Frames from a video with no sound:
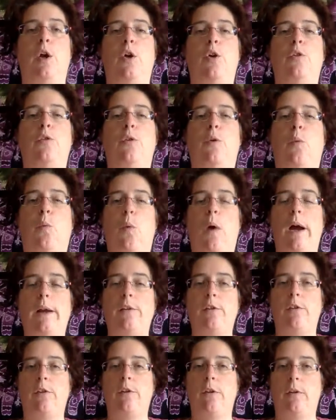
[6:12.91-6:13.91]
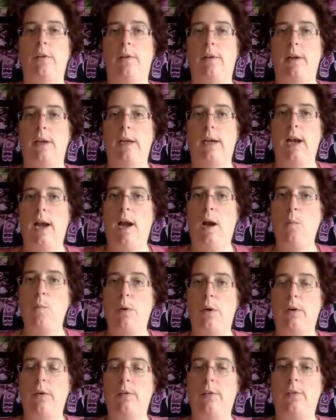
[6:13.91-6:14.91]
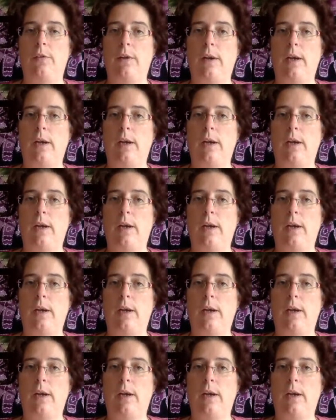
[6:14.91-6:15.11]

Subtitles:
So, what do you think happens